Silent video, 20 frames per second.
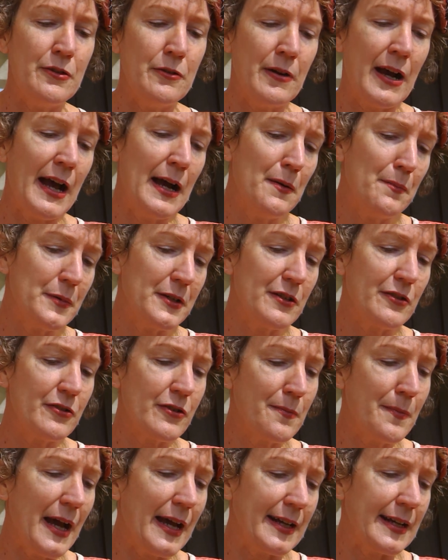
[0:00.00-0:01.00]
U. Haupt,
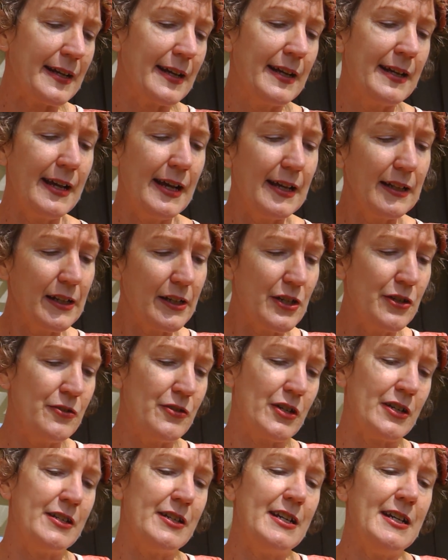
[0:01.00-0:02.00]
dramatic and
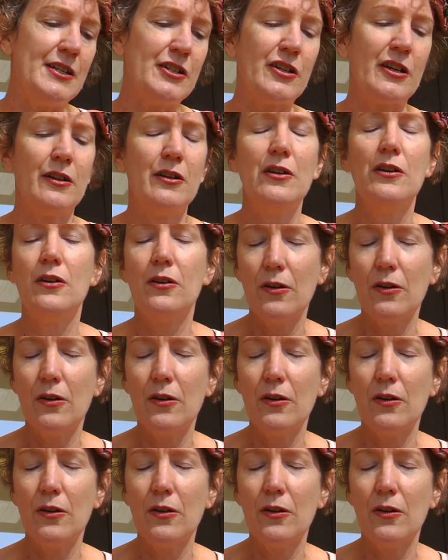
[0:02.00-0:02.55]
elocution teacher,